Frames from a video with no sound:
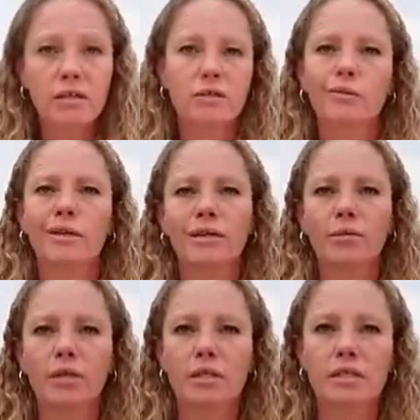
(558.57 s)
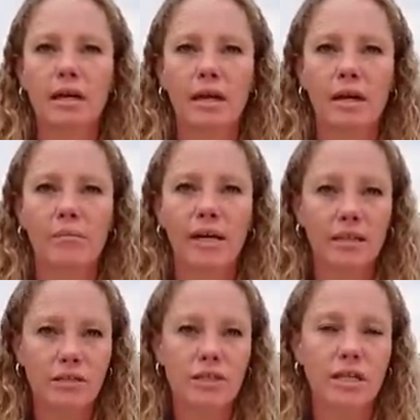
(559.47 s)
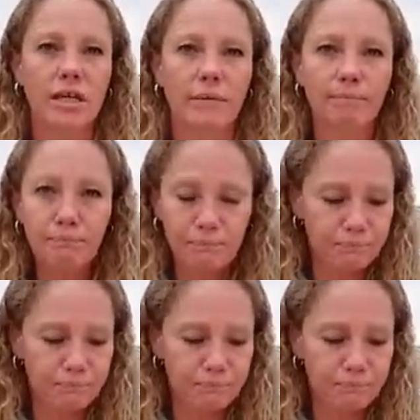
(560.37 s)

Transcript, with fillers: So, in other words, um, ADGA